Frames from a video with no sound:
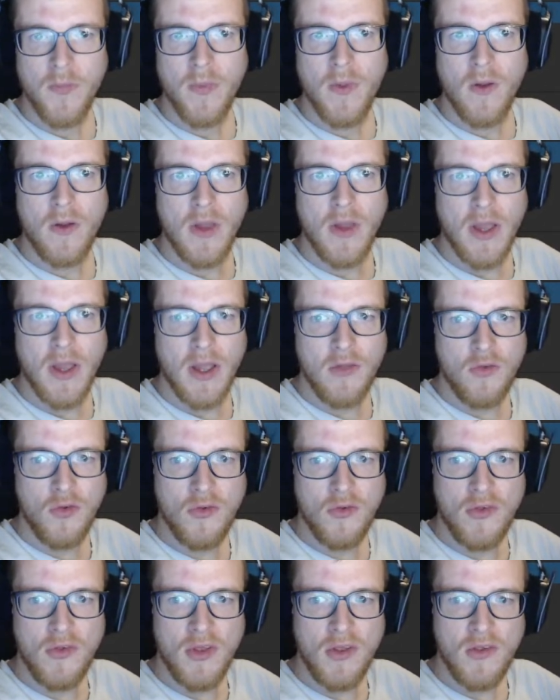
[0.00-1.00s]
Okay, guys, you
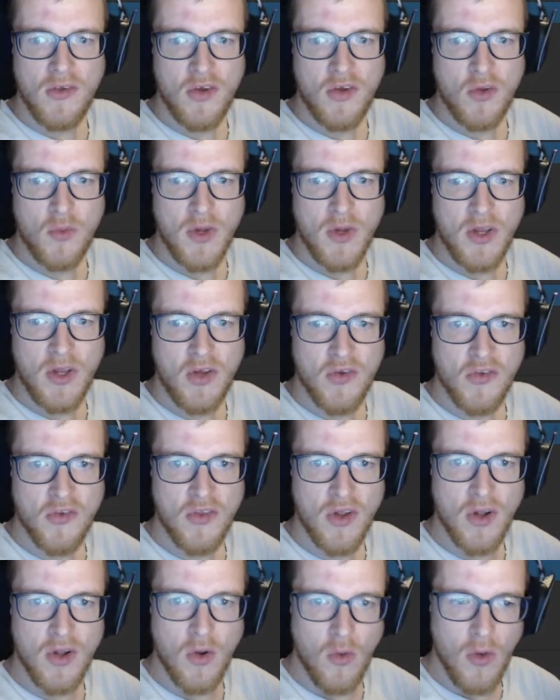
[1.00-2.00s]
see she reaches the
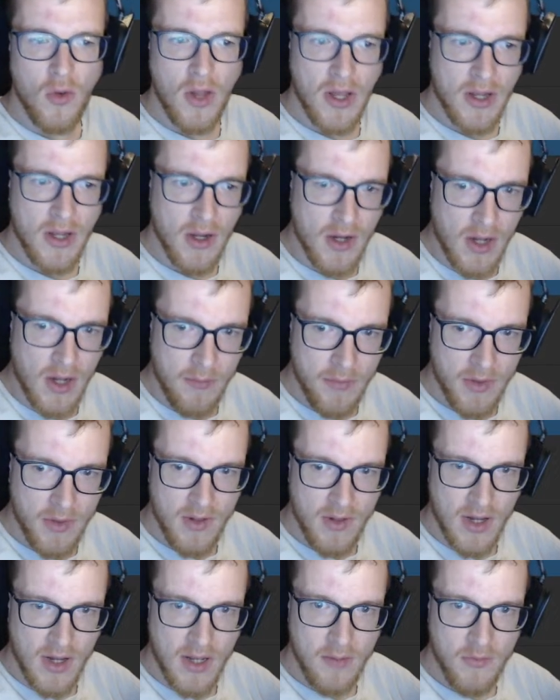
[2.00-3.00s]
goal like a couple
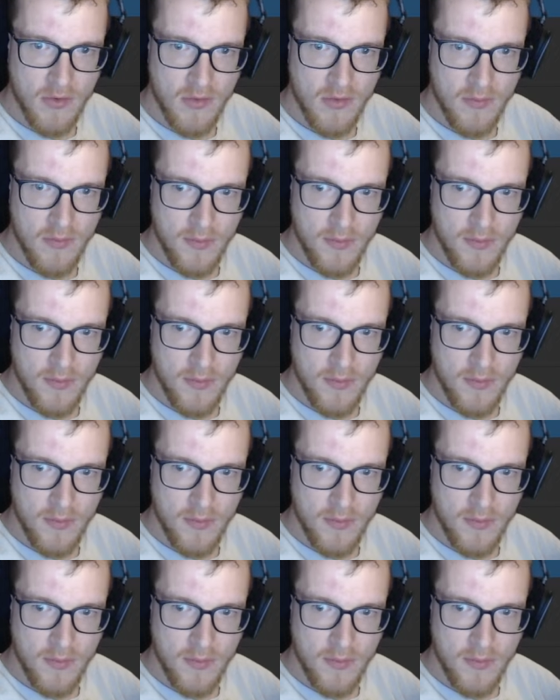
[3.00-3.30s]
times.